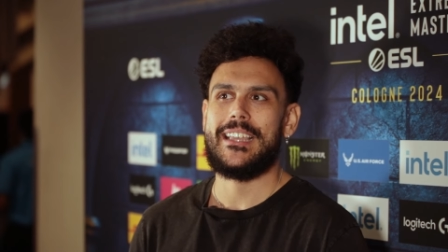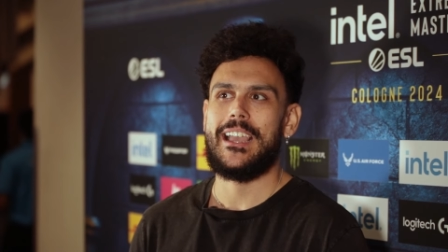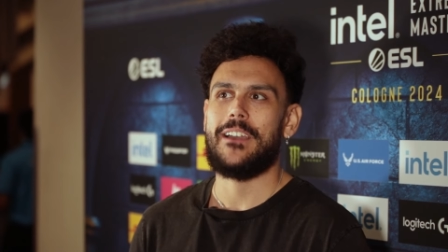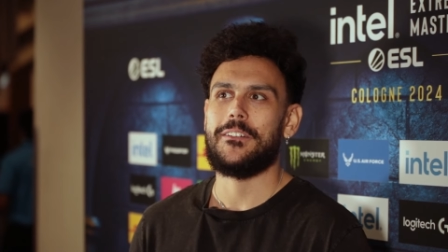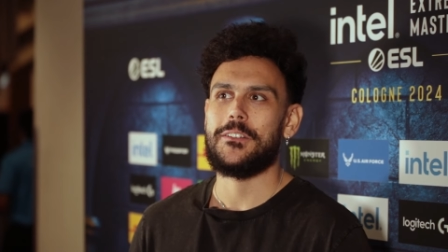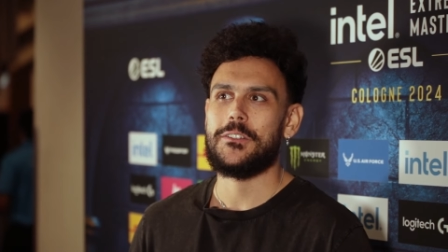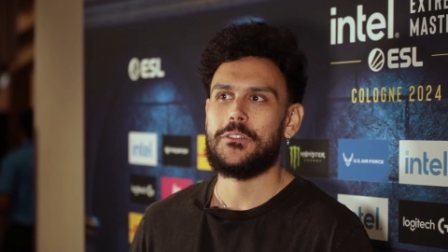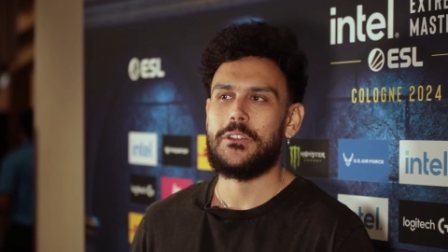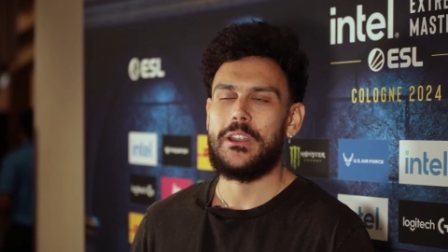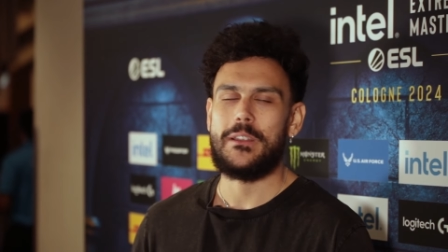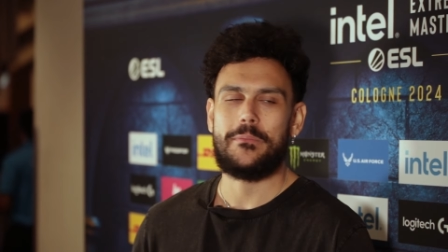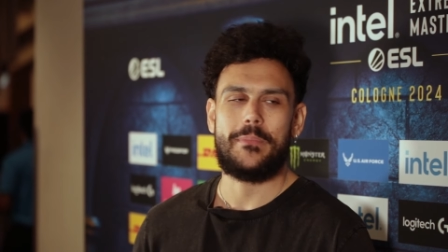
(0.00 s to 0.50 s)

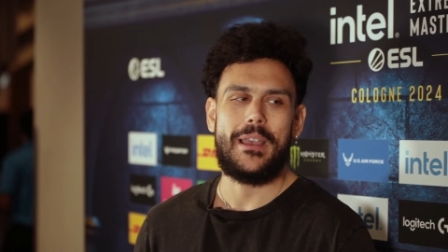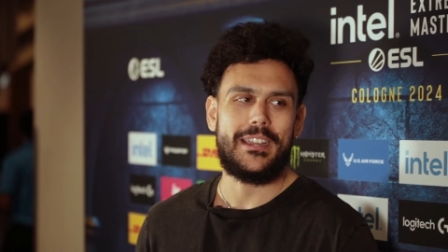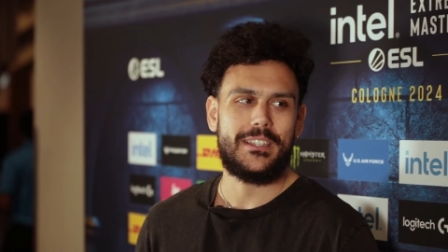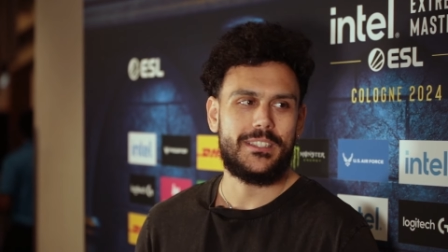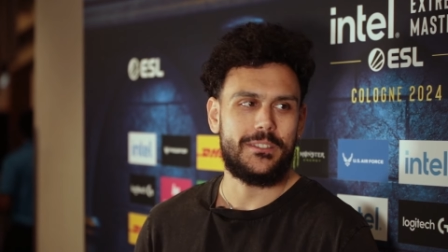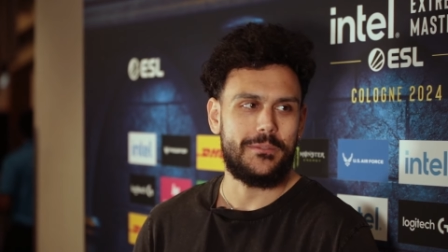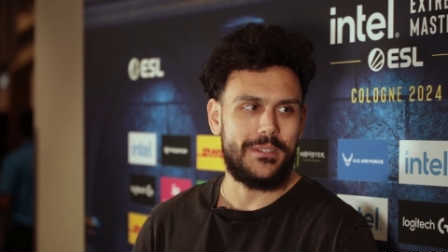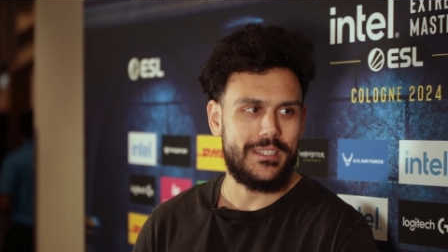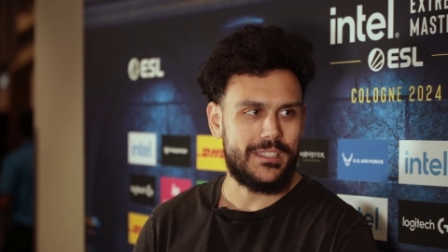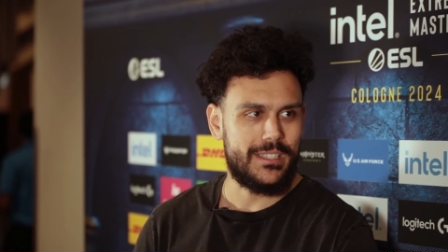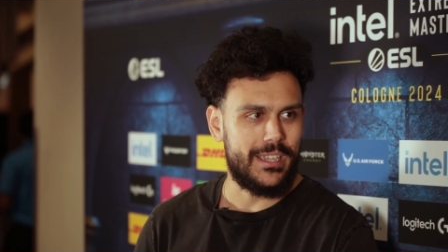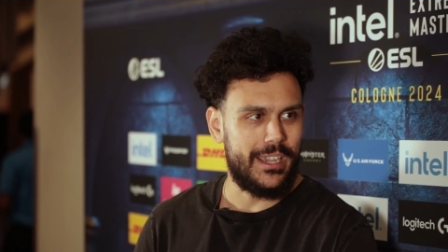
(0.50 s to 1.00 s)
Counter Strike back
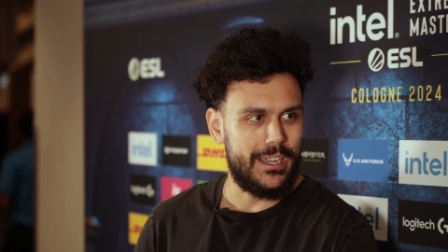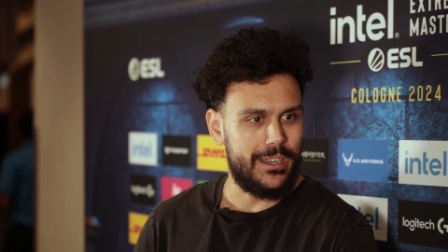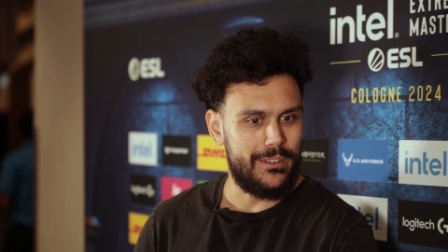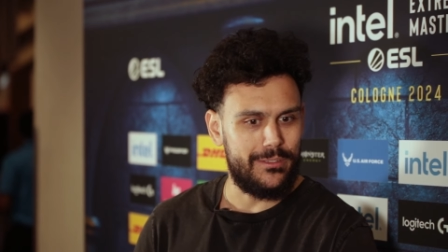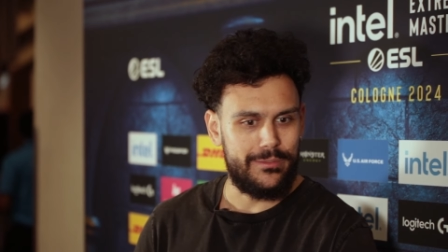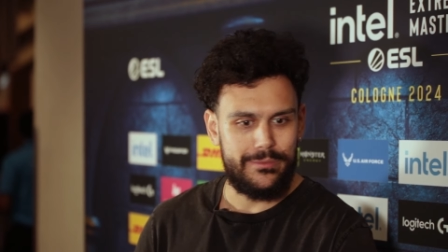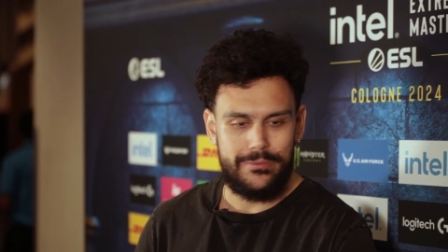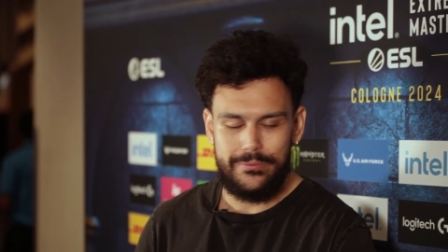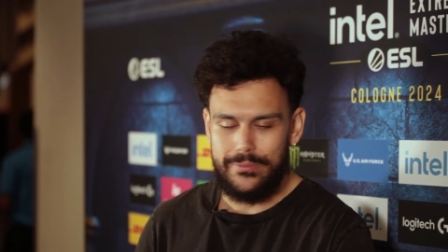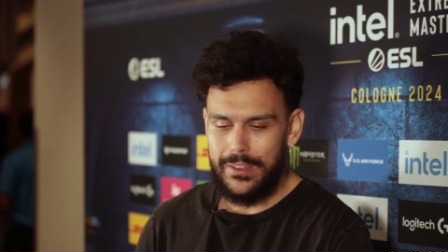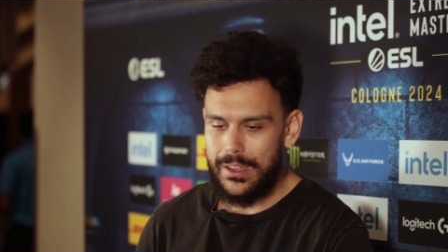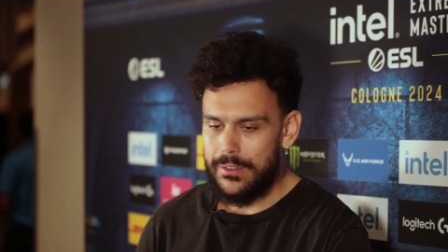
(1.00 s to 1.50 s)
to its kind
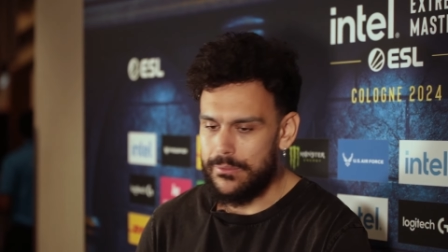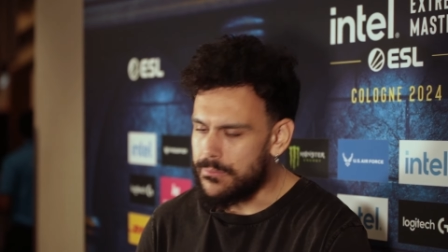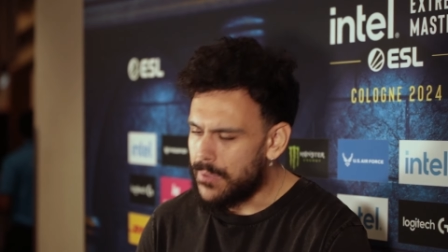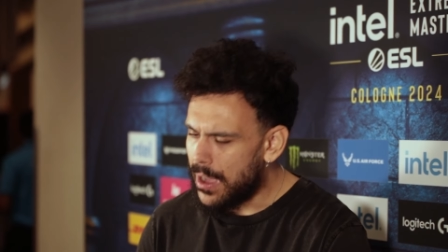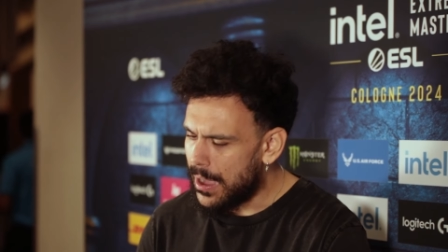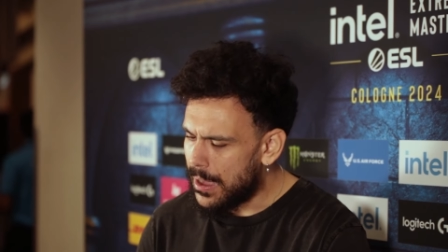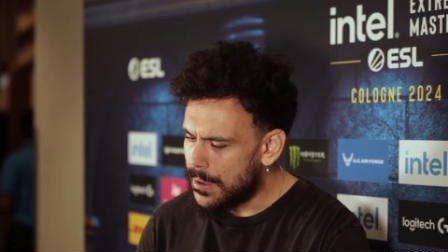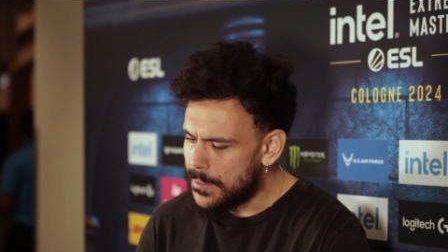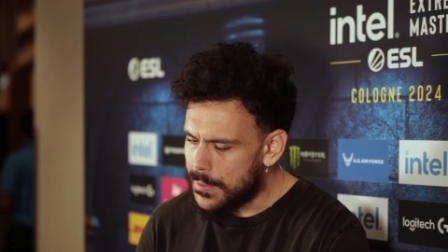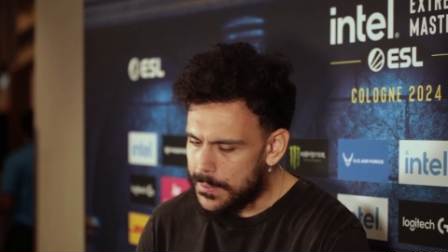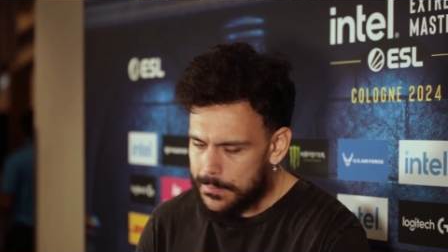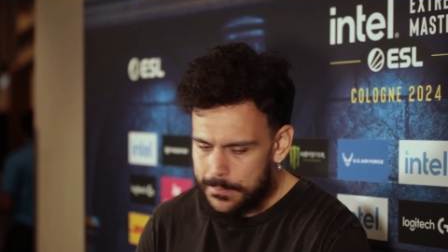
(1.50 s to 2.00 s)
of
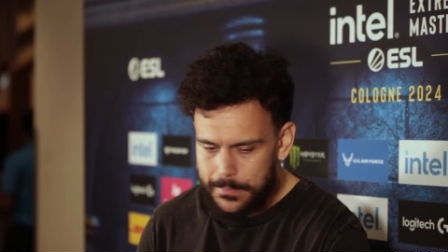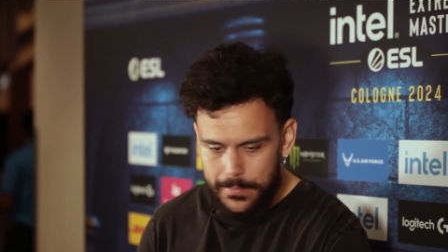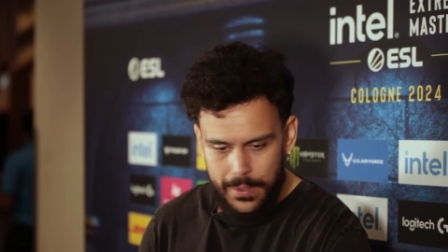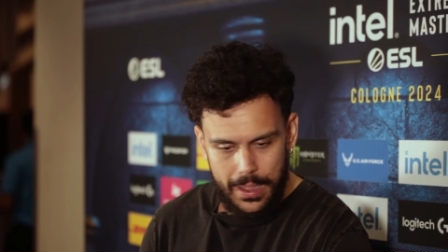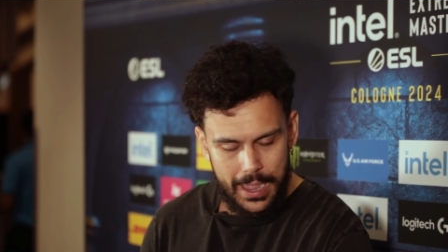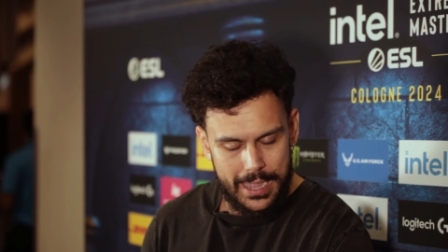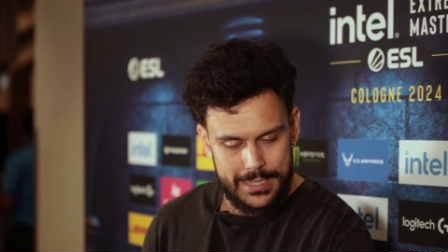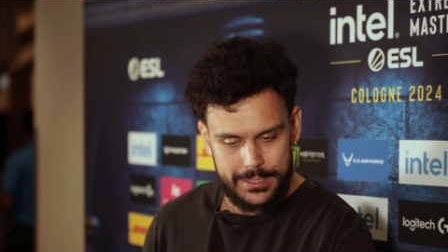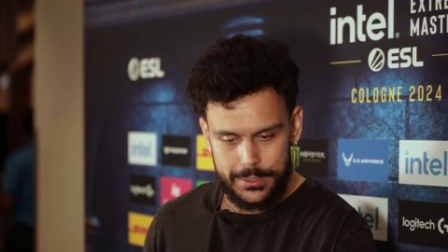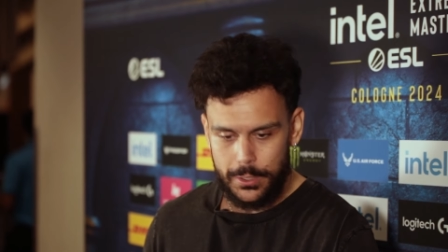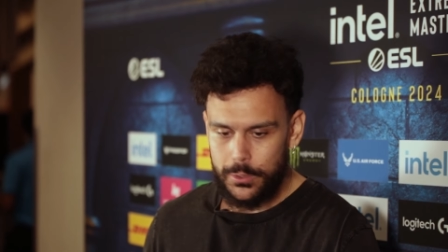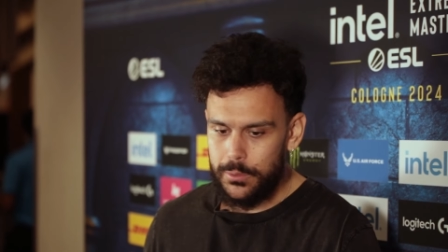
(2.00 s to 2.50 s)

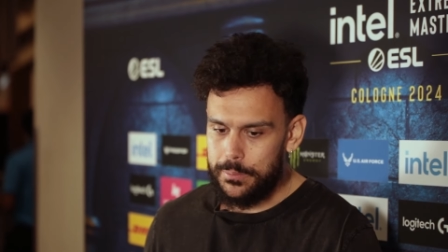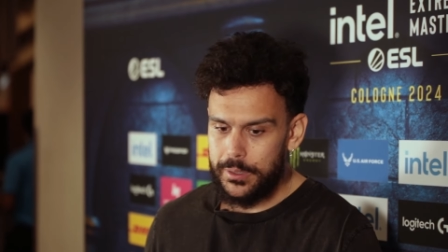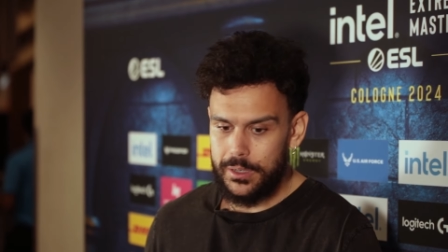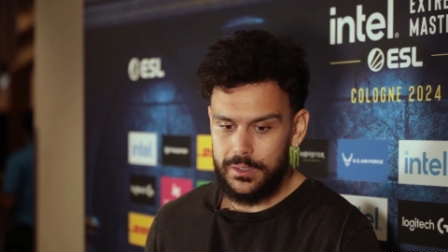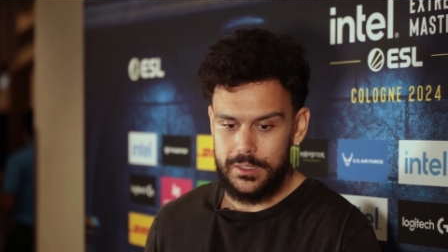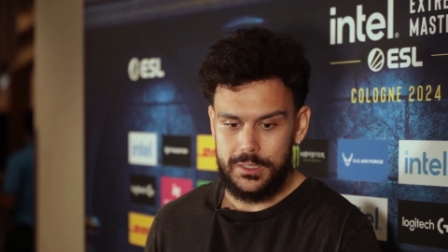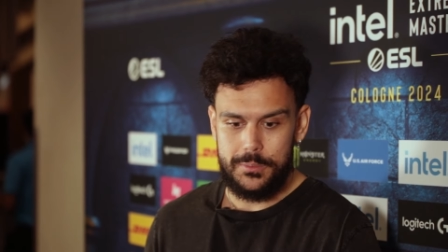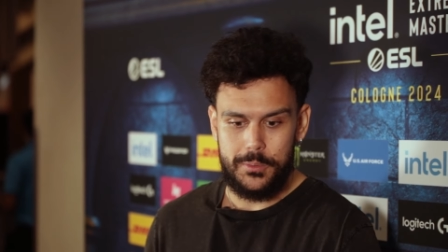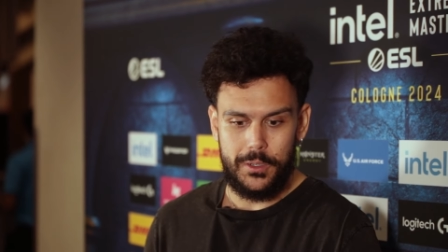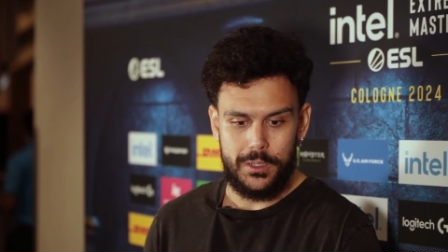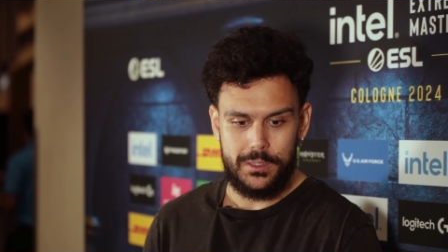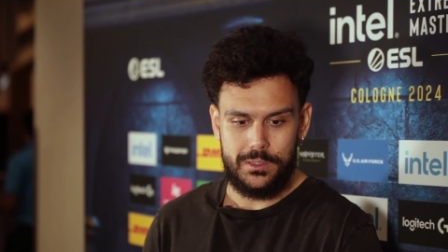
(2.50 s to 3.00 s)
as open
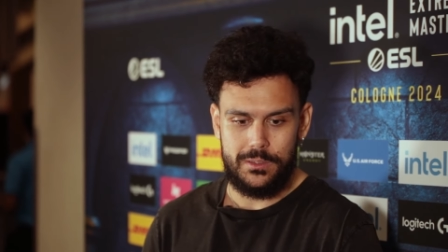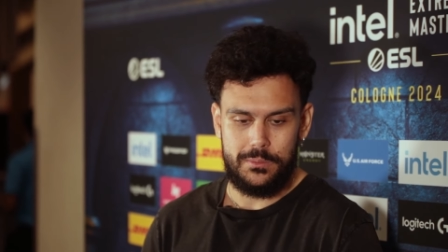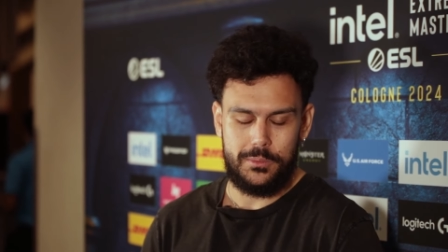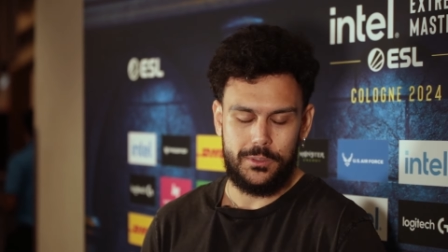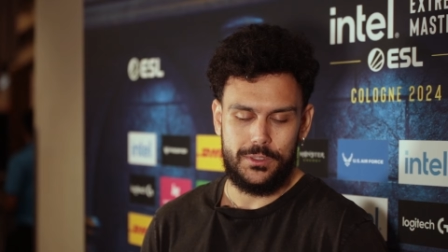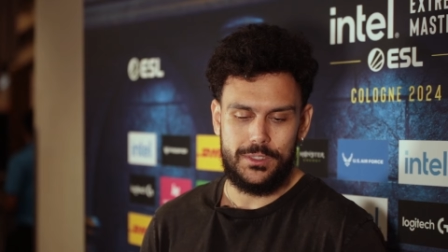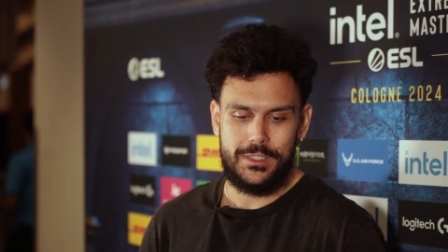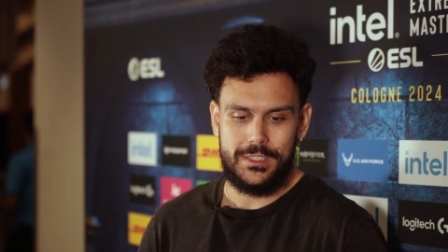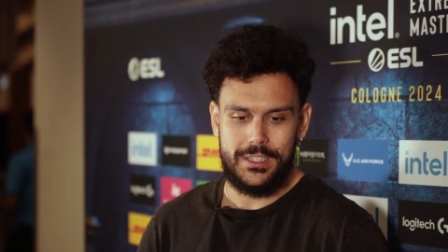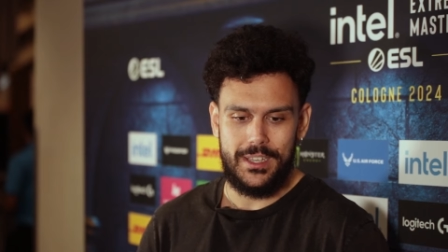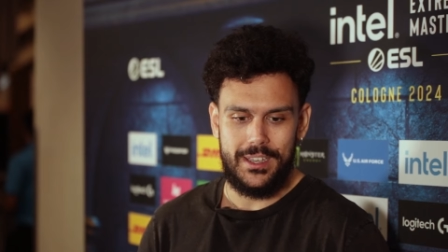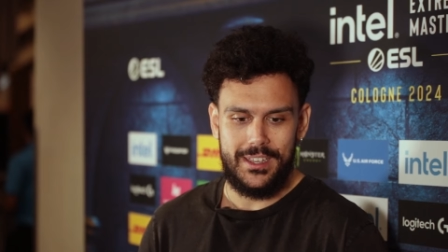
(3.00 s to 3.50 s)
as
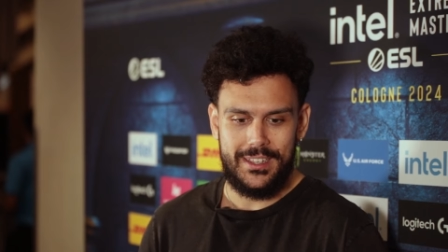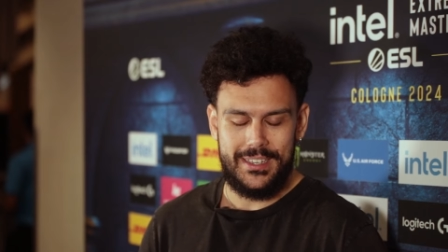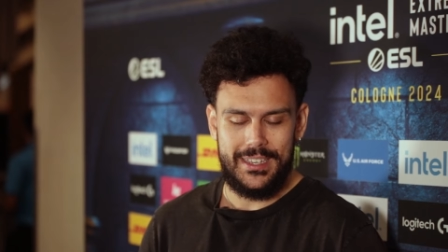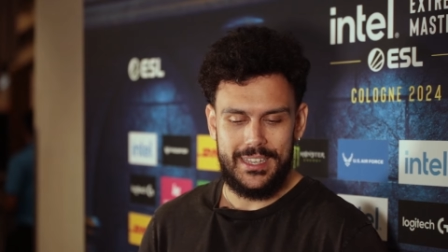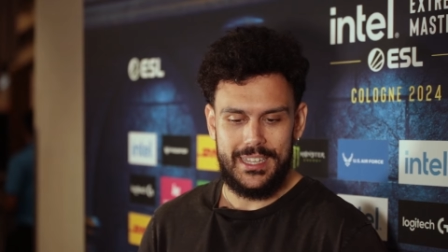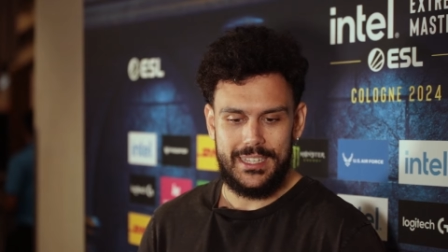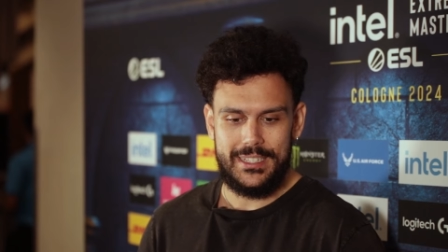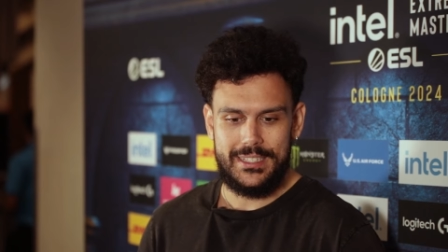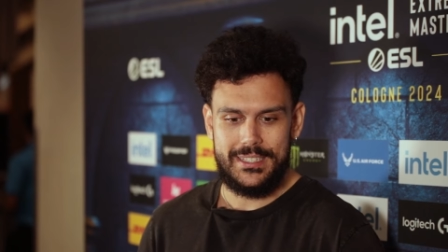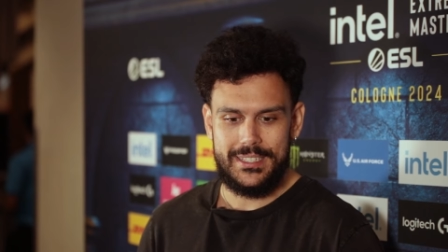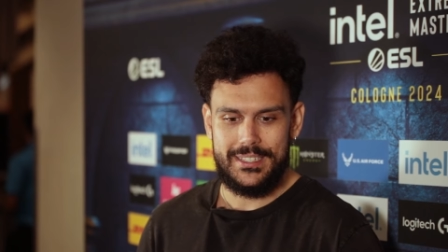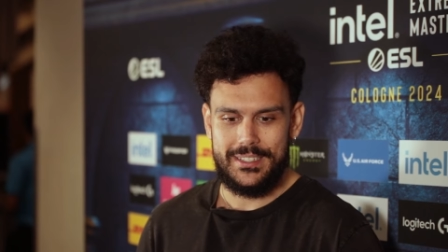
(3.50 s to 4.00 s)
possible
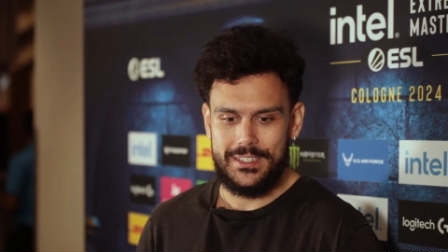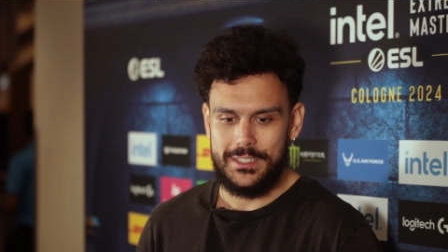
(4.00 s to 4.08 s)
circuit.